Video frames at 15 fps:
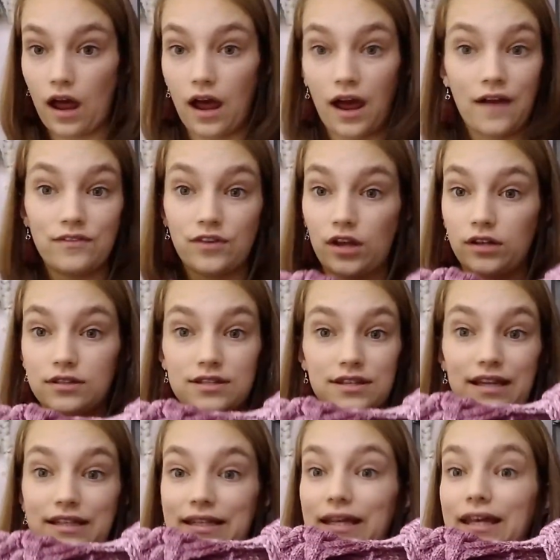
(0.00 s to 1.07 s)
I have not
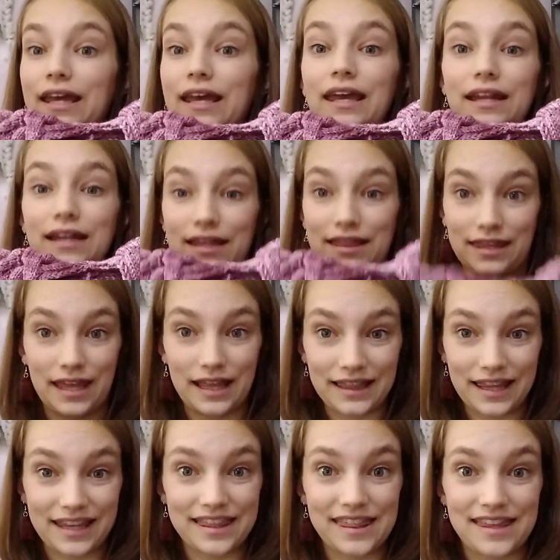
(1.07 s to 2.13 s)
designed anything
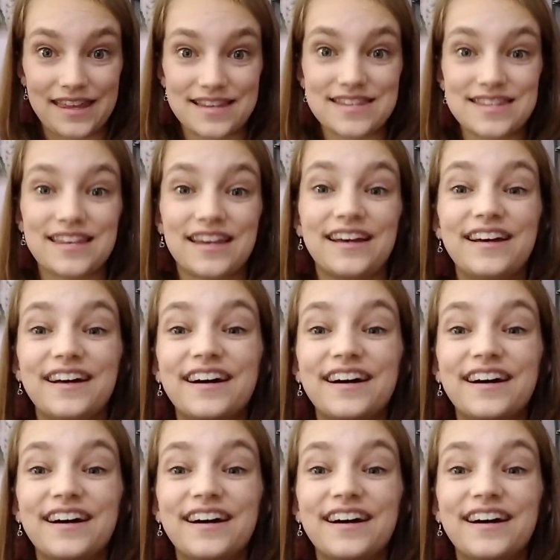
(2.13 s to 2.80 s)
like this.